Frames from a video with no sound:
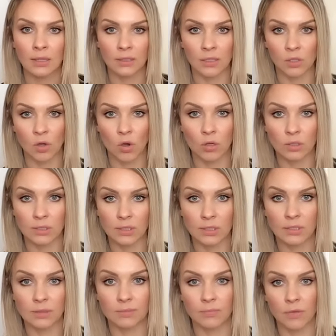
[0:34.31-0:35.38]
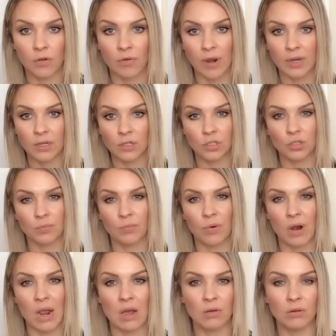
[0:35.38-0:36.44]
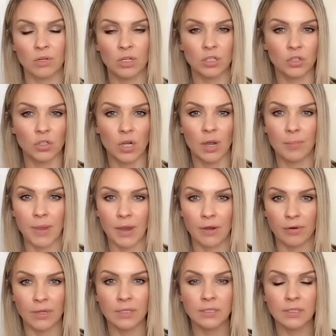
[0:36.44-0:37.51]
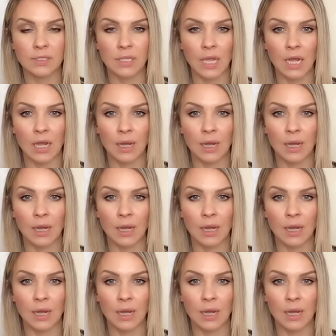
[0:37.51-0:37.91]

that causes reddish brownish appearance,